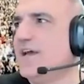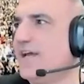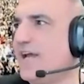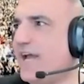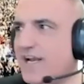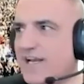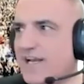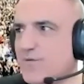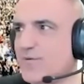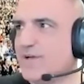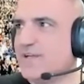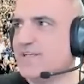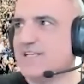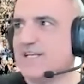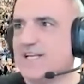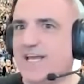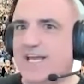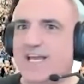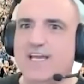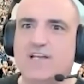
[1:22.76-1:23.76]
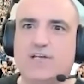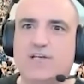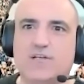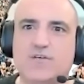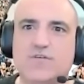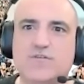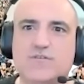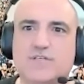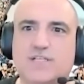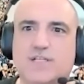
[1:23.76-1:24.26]
Anyway, today a
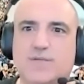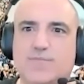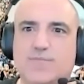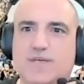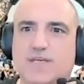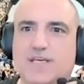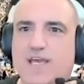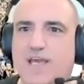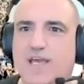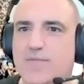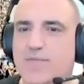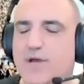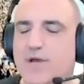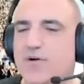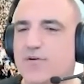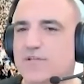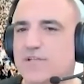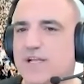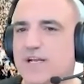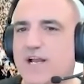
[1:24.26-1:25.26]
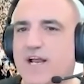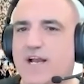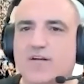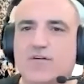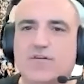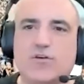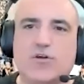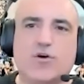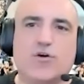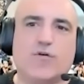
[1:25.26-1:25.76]
news clipping came out, and I
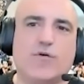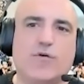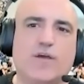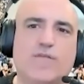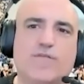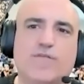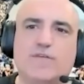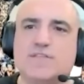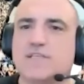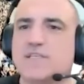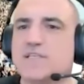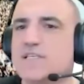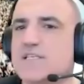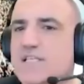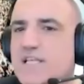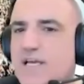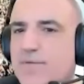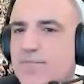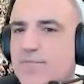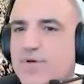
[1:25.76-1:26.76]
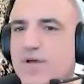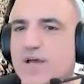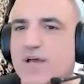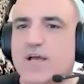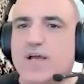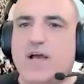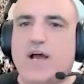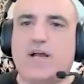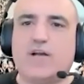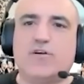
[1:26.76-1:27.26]
don't know if it's a slip,
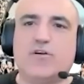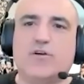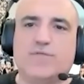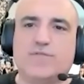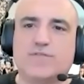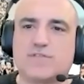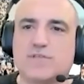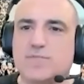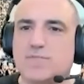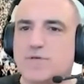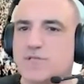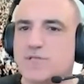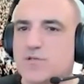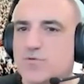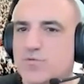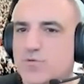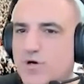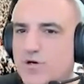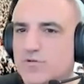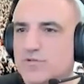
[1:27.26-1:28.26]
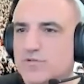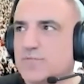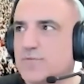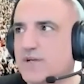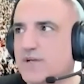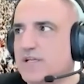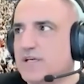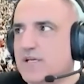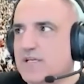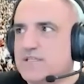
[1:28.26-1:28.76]
I don't know if it's a misquote,
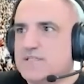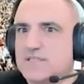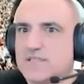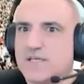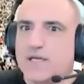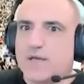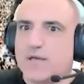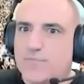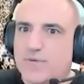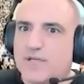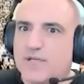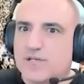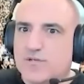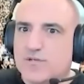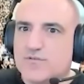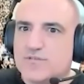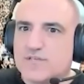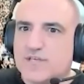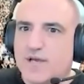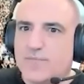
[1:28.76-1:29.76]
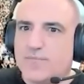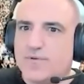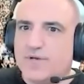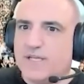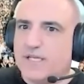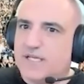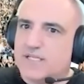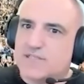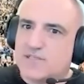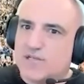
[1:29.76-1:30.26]
but it's like a big news company
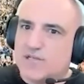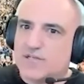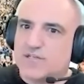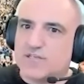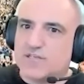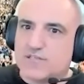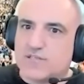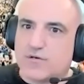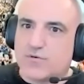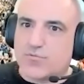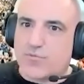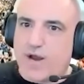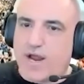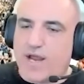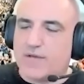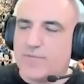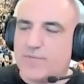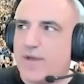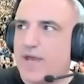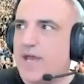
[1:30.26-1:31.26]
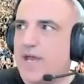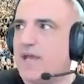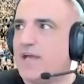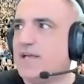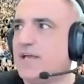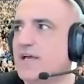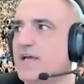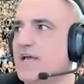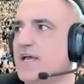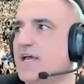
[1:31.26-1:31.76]
company. It's not just a rag
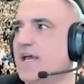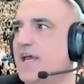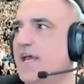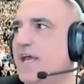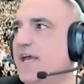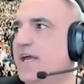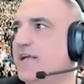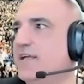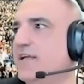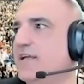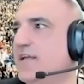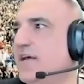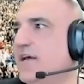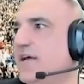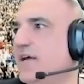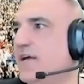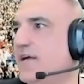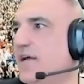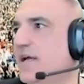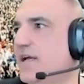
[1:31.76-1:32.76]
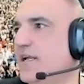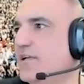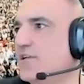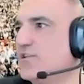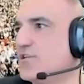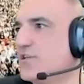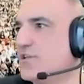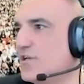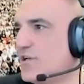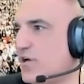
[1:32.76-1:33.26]
bag. And uh, and
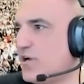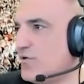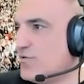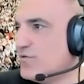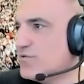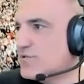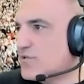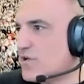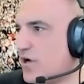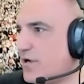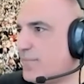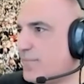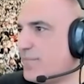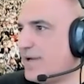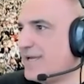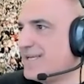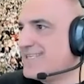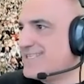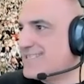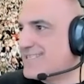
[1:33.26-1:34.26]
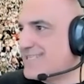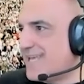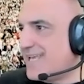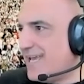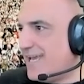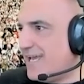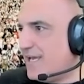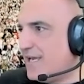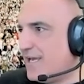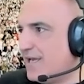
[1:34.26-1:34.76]
she goes on by
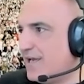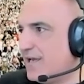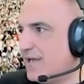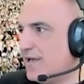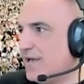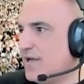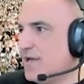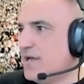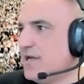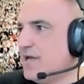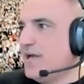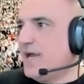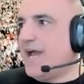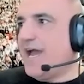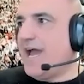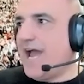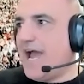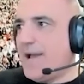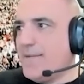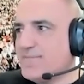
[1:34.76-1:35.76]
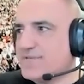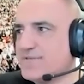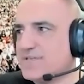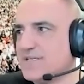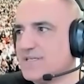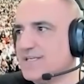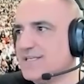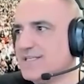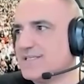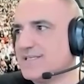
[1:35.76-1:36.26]
saying, uh,
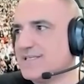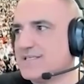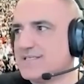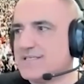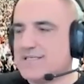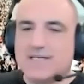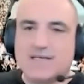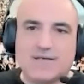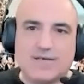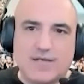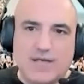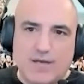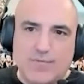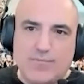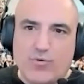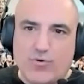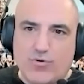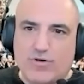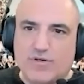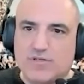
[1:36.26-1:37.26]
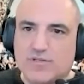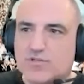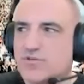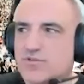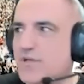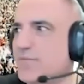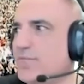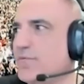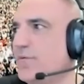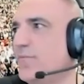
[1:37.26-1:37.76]
abstinence is an important
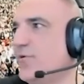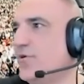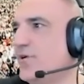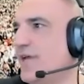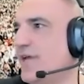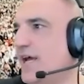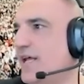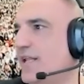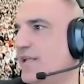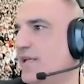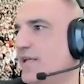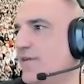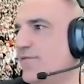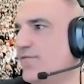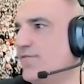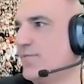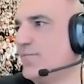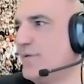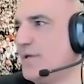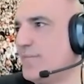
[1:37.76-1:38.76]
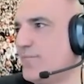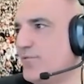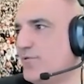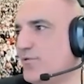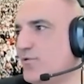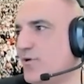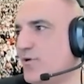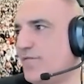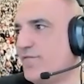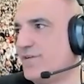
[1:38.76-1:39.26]
treatment modality for people
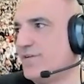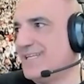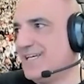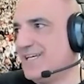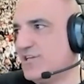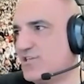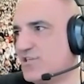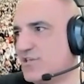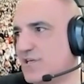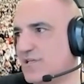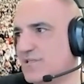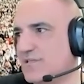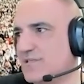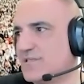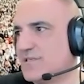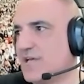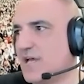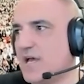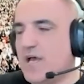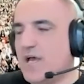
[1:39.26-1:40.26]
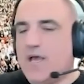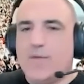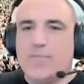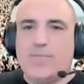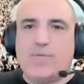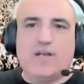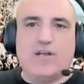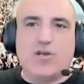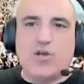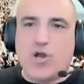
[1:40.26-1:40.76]
who have addictions,
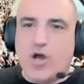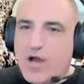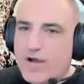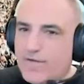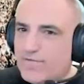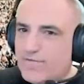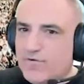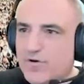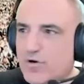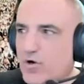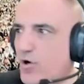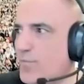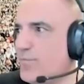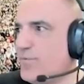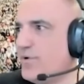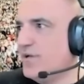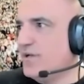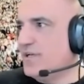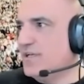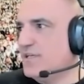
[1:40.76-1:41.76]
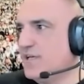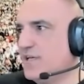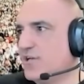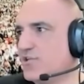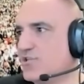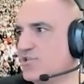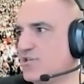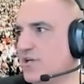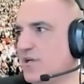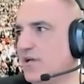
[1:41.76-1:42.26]
but not for opiate
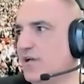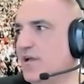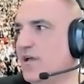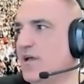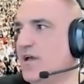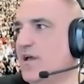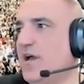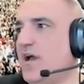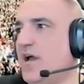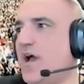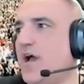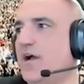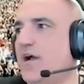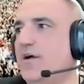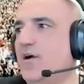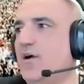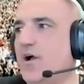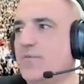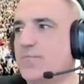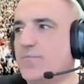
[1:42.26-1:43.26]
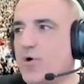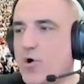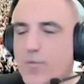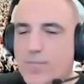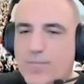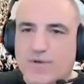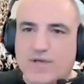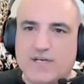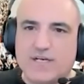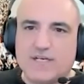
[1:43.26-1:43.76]
addiction. Uh,
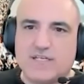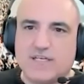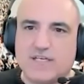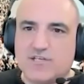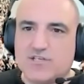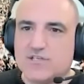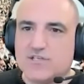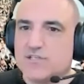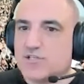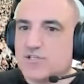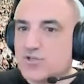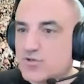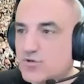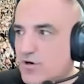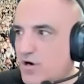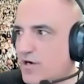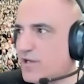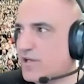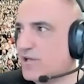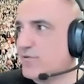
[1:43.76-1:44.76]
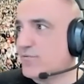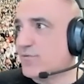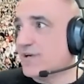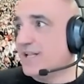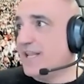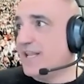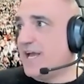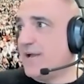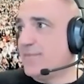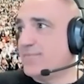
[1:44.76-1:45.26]
opiate addiction is chronic
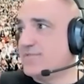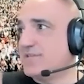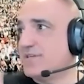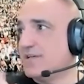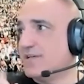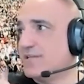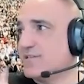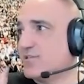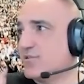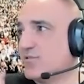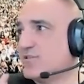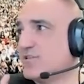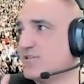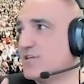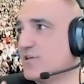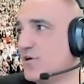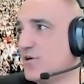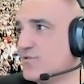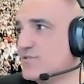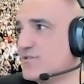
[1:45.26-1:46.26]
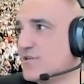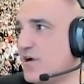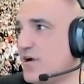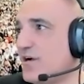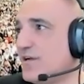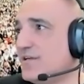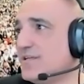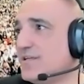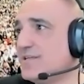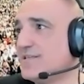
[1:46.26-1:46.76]
relapsing. So she goes
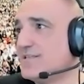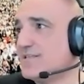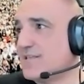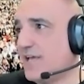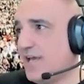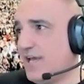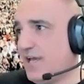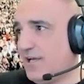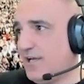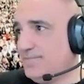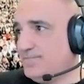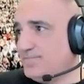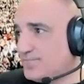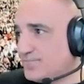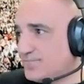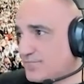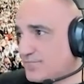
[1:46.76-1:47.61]
on to say